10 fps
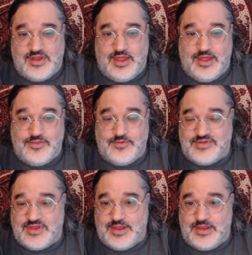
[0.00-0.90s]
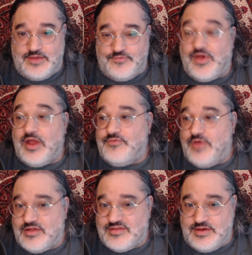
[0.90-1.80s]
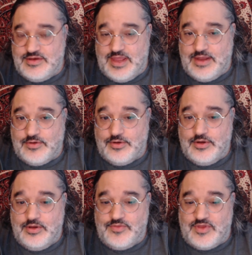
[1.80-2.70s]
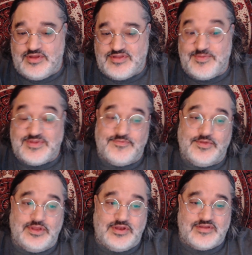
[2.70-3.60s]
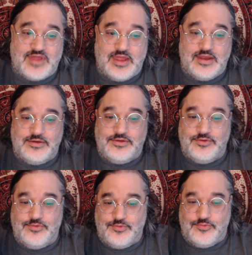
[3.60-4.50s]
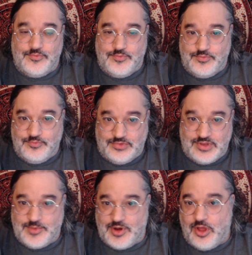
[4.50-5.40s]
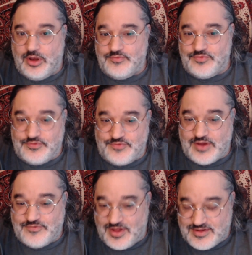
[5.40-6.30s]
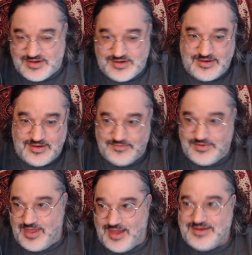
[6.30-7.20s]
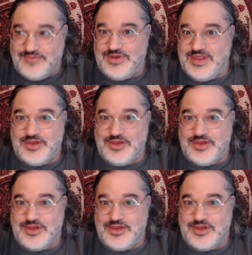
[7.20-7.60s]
Uh, there's a, a Firefox container that is specifically designed to limit all of the Firefox activity, activity and